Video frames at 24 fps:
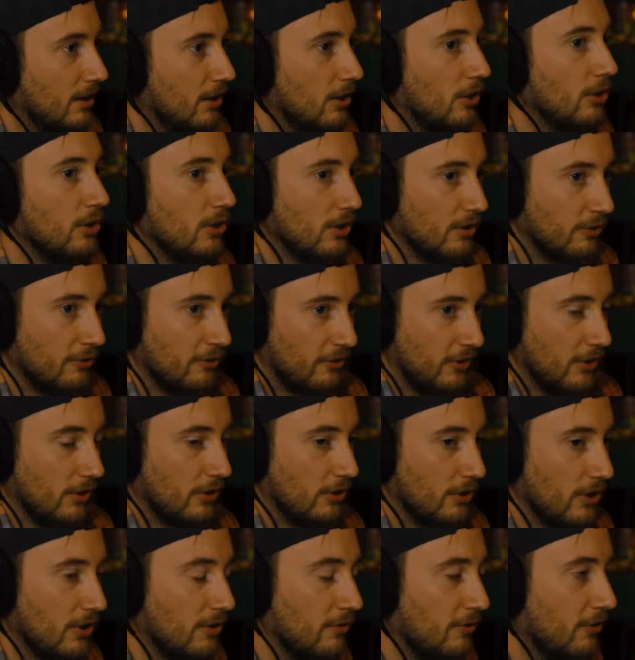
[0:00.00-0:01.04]
You can
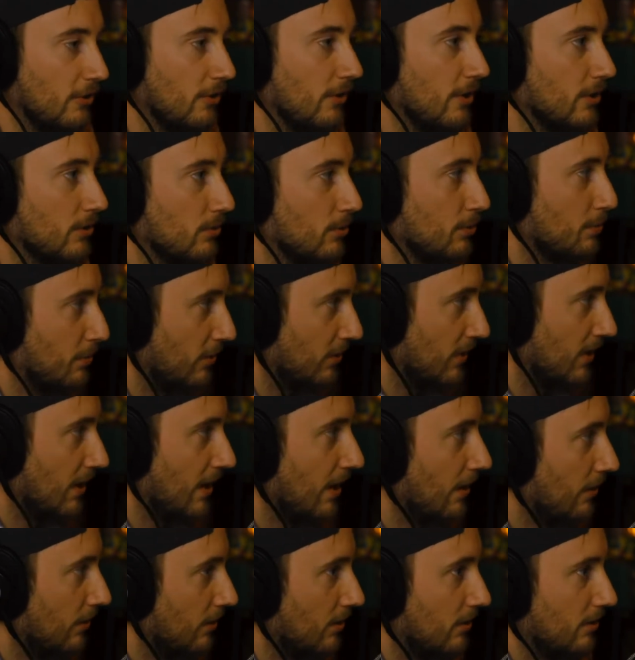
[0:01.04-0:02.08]
feel this was put
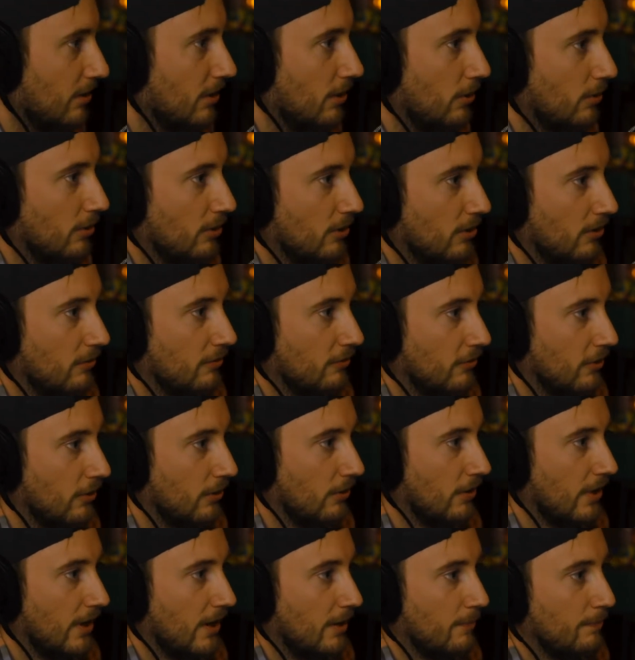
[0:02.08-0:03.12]
together. You can
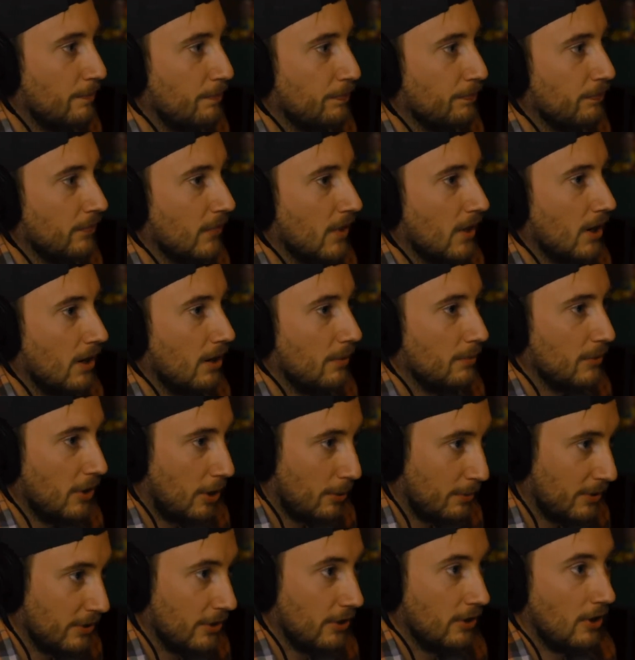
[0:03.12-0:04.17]
feel that
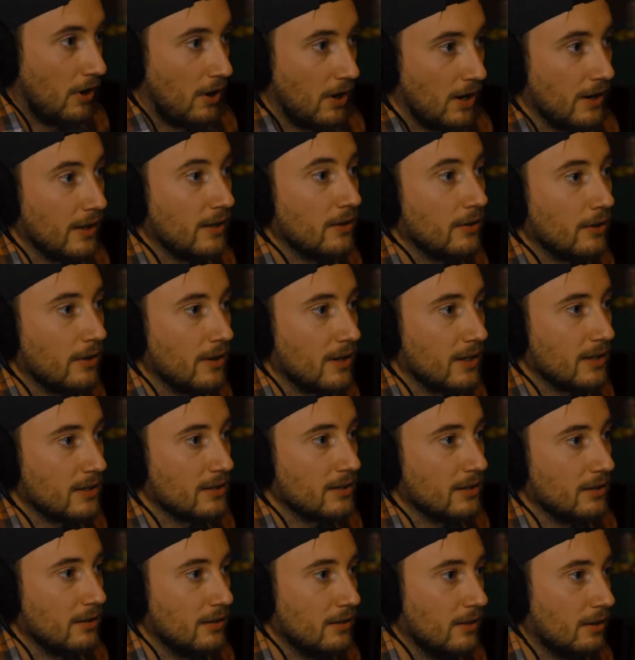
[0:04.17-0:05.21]
y'all put your heart into
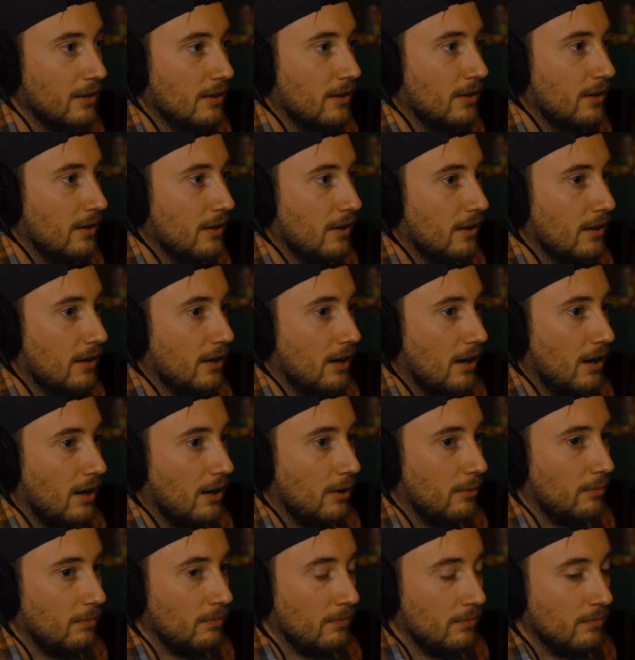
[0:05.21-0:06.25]
this. And,
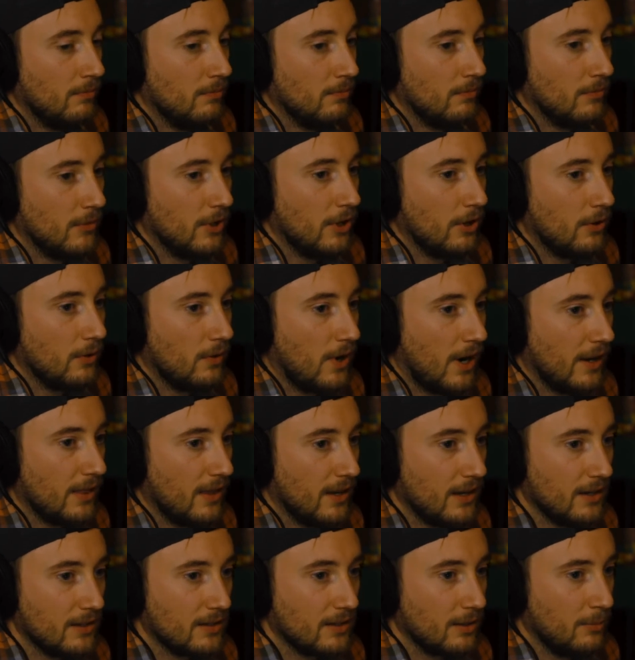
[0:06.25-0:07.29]
I
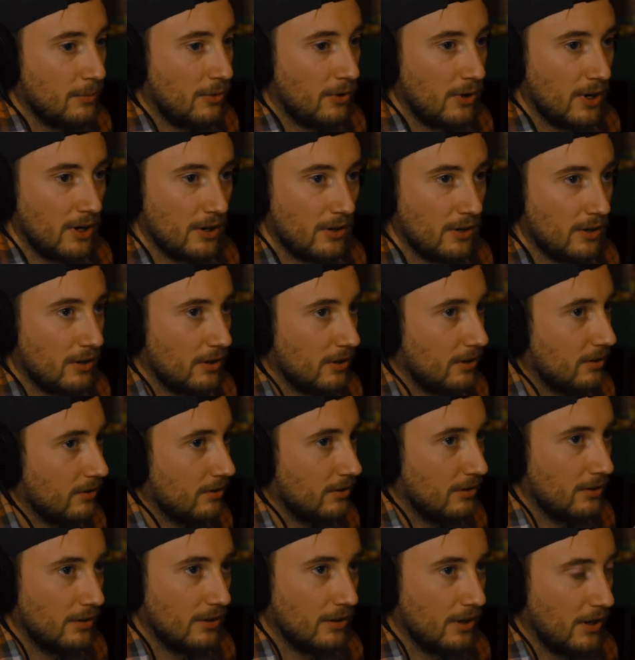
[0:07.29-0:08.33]
think it's important to,
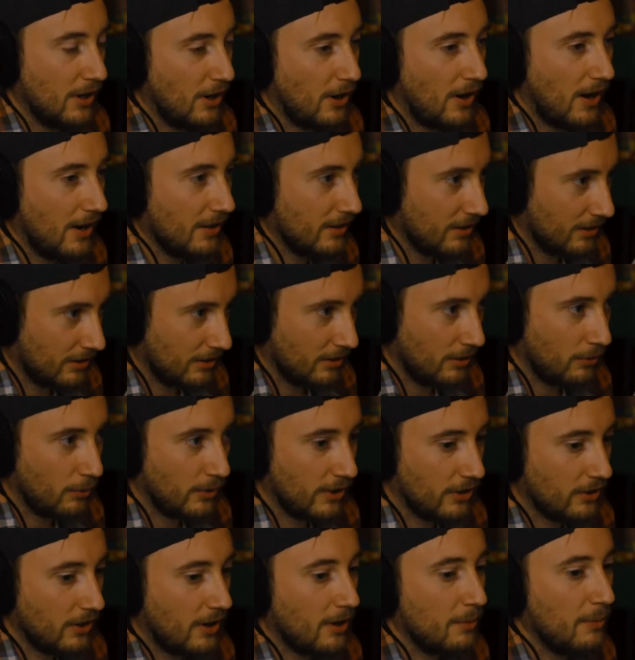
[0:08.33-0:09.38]
we
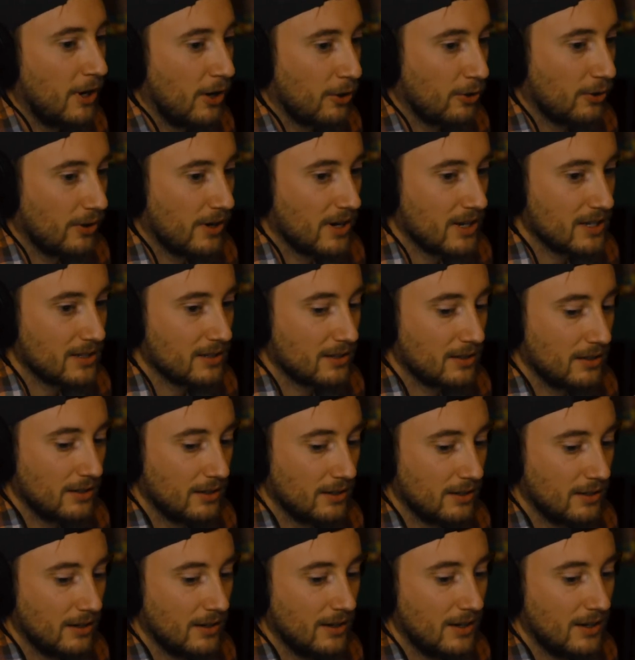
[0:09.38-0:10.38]
were talking about Chris, and